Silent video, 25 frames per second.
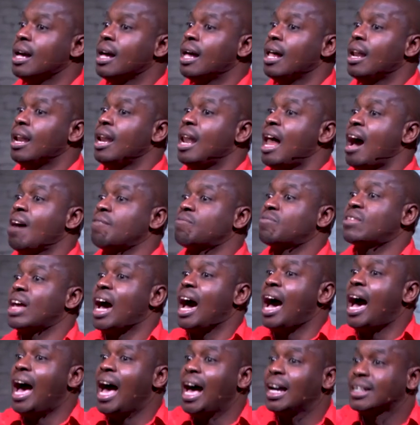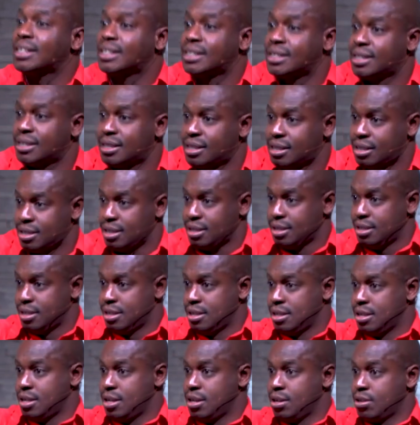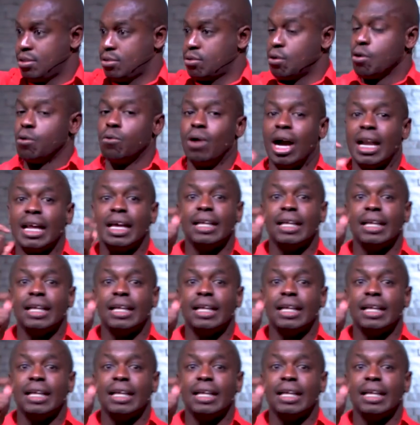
loved us through what he